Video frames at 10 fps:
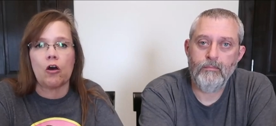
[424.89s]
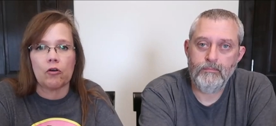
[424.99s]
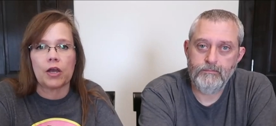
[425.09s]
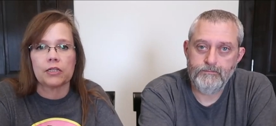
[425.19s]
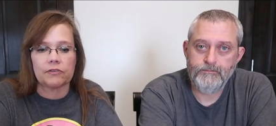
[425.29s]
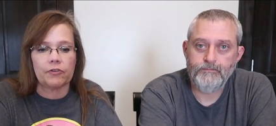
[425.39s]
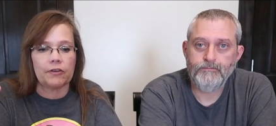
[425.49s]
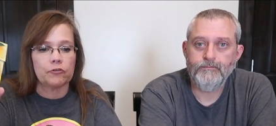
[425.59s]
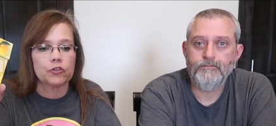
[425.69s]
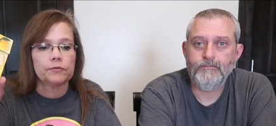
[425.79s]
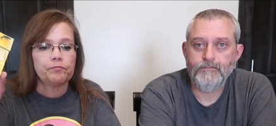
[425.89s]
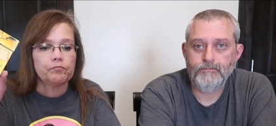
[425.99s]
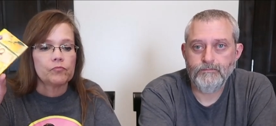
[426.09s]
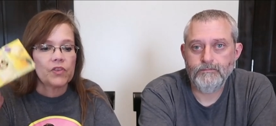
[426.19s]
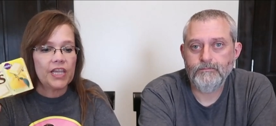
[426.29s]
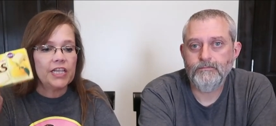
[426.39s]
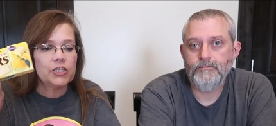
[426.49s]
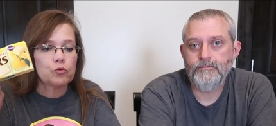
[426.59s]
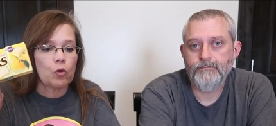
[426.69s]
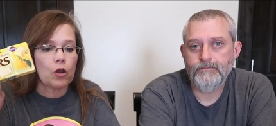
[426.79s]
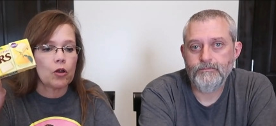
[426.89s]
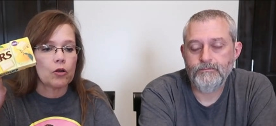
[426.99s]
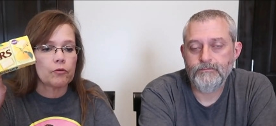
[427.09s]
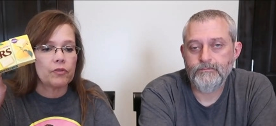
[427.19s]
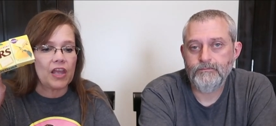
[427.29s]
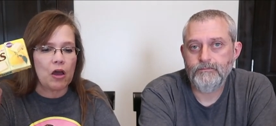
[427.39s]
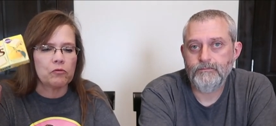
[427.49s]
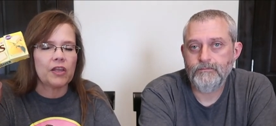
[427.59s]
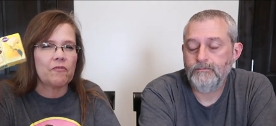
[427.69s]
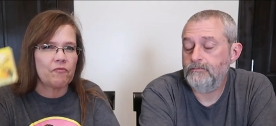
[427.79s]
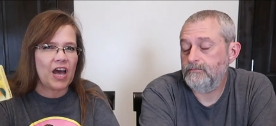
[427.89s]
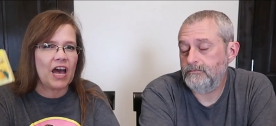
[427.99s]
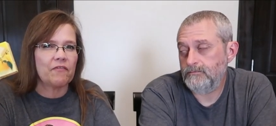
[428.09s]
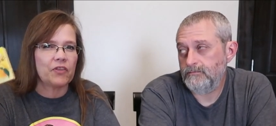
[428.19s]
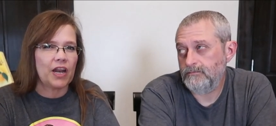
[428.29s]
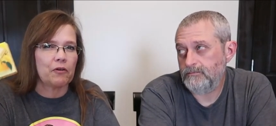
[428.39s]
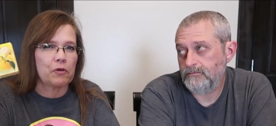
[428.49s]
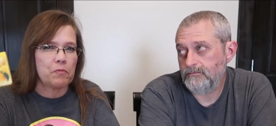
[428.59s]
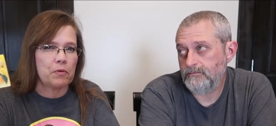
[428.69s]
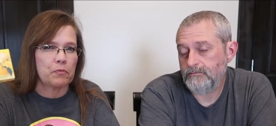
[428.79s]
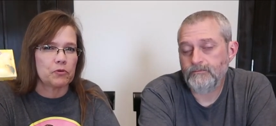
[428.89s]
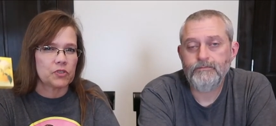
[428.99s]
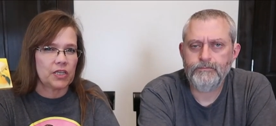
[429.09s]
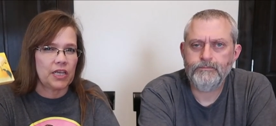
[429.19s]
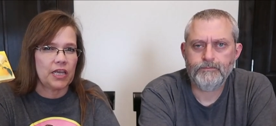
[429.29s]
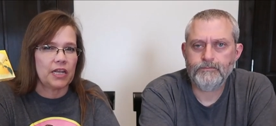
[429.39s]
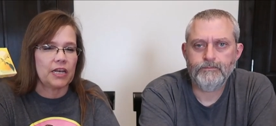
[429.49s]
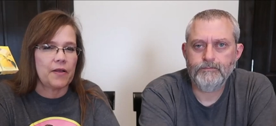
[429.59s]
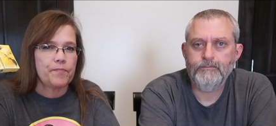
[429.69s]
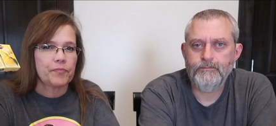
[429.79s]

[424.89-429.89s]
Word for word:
Speaker 1: all kinds of flavors. These were the only 5 that I remember seeing